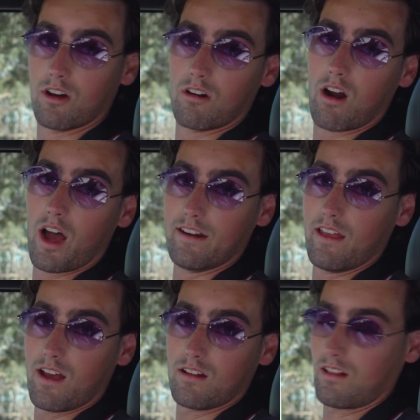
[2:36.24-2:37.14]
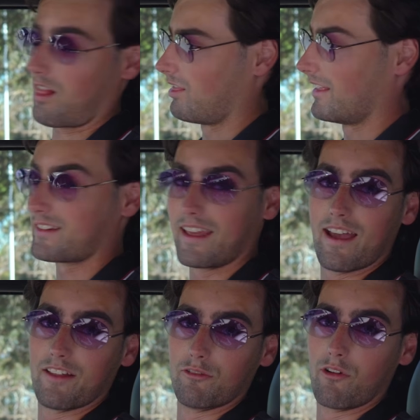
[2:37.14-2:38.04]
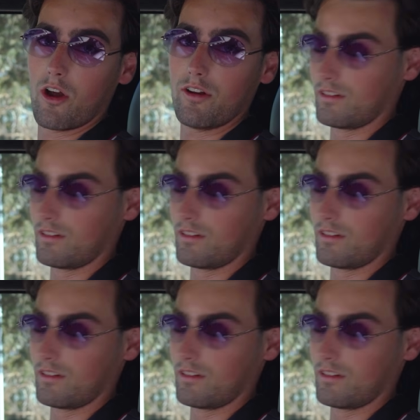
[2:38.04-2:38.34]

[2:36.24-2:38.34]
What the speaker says: All right, now let's get out on the road